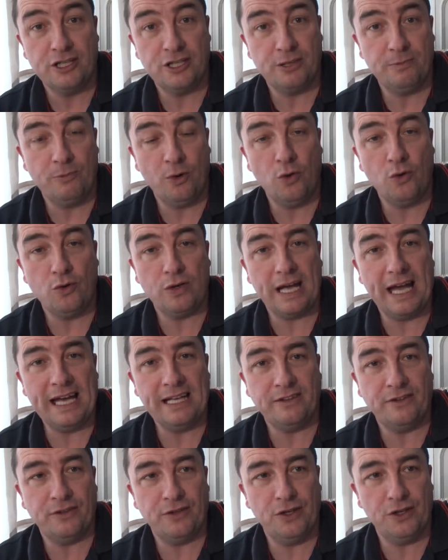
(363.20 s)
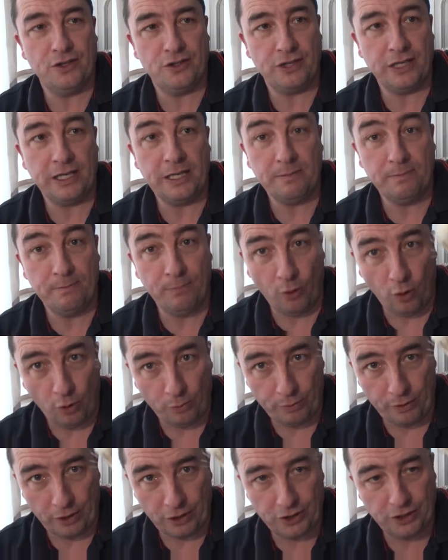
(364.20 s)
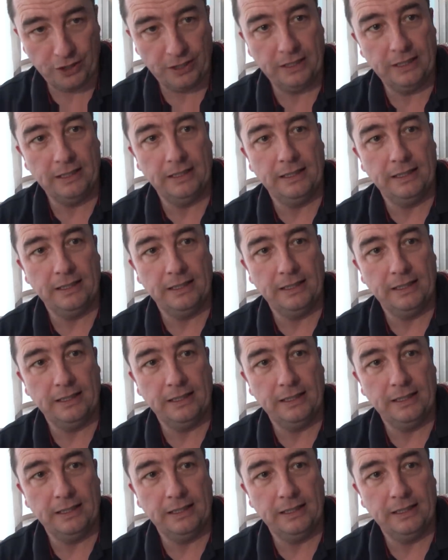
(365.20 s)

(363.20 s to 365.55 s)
Samog 830 bore brush.